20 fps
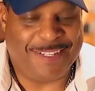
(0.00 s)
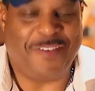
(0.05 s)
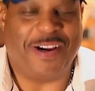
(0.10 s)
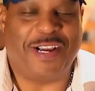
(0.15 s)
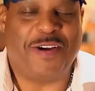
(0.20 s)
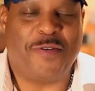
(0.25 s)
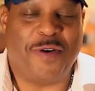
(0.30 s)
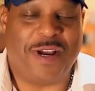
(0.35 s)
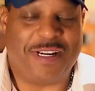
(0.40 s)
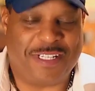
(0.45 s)

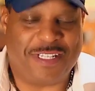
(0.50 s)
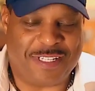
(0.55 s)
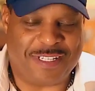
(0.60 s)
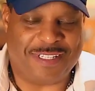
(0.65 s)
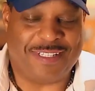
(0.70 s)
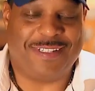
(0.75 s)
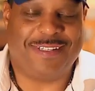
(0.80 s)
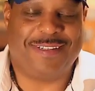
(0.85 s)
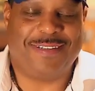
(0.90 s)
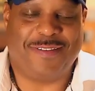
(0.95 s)
Great
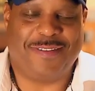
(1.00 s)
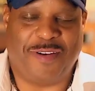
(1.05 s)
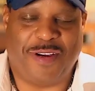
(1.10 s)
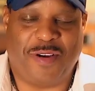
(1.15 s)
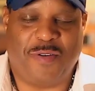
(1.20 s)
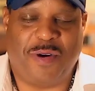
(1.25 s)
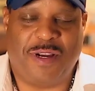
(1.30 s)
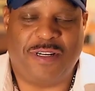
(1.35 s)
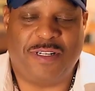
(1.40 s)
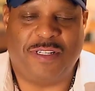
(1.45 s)
questions,
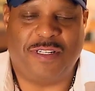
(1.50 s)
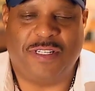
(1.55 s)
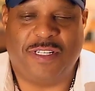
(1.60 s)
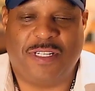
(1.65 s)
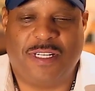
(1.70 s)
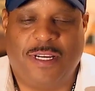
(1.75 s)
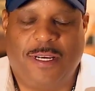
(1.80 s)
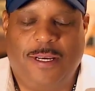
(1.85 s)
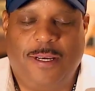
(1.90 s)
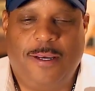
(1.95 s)
great
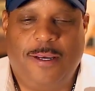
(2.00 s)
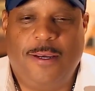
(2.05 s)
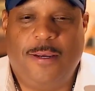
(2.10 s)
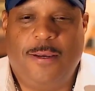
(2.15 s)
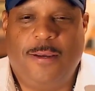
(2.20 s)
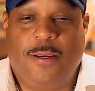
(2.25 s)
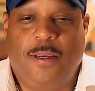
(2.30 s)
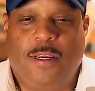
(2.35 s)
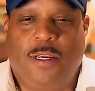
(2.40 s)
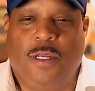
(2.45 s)
questions.
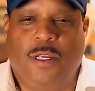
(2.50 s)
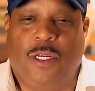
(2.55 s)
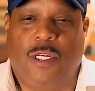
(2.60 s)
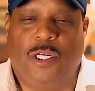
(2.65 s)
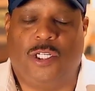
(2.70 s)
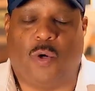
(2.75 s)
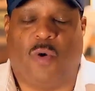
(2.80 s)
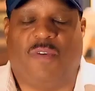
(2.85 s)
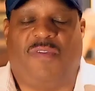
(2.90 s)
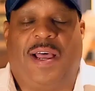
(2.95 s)

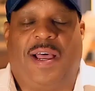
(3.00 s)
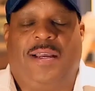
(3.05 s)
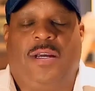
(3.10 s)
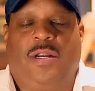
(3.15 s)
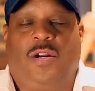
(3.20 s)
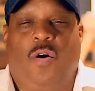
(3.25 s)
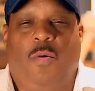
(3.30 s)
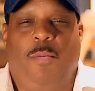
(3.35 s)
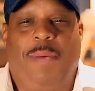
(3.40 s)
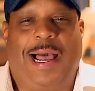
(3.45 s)
So if I
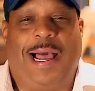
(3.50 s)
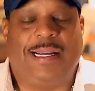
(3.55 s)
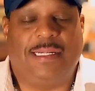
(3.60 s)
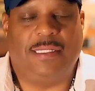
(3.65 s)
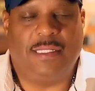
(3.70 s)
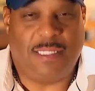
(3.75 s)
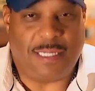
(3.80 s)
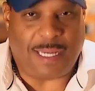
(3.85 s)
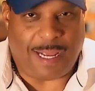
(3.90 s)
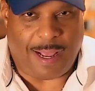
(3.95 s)
could go back
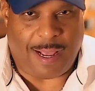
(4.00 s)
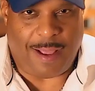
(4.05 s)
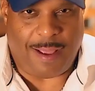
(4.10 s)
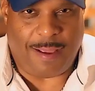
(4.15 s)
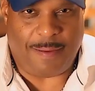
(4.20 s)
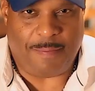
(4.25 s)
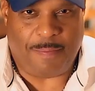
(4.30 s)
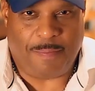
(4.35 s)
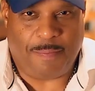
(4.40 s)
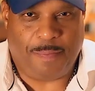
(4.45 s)
in
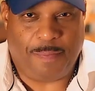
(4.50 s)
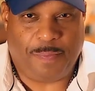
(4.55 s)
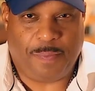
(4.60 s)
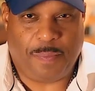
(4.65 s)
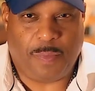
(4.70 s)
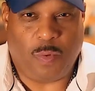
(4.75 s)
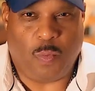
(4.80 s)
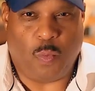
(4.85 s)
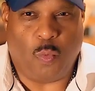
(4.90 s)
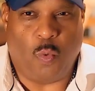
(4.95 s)
time,
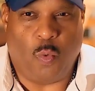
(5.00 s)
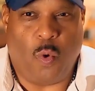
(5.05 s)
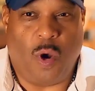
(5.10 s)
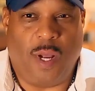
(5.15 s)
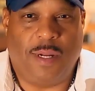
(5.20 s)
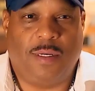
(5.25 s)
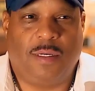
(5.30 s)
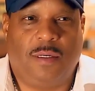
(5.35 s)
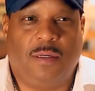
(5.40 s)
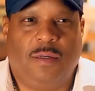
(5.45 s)

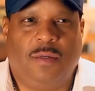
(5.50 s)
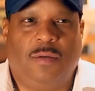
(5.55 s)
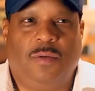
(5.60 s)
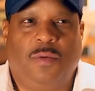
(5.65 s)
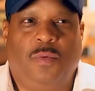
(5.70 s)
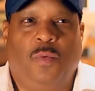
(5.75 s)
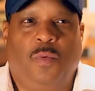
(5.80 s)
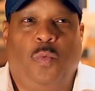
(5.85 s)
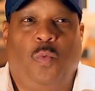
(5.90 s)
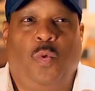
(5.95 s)
what
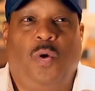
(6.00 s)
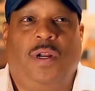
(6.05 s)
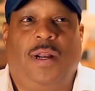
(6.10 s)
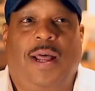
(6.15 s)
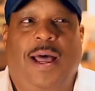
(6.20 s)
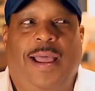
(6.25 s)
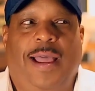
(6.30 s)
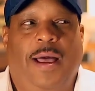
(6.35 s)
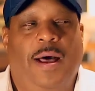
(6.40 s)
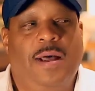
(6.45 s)
would
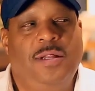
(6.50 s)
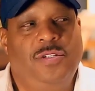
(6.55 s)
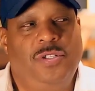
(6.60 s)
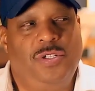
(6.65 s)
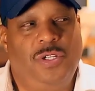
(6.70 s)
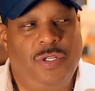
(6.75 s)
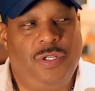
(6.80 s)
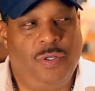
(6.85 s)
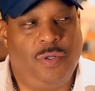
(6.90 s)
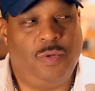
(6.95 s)
I
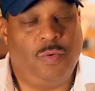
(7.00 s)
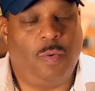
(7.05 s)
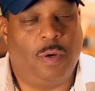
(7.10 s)
undo?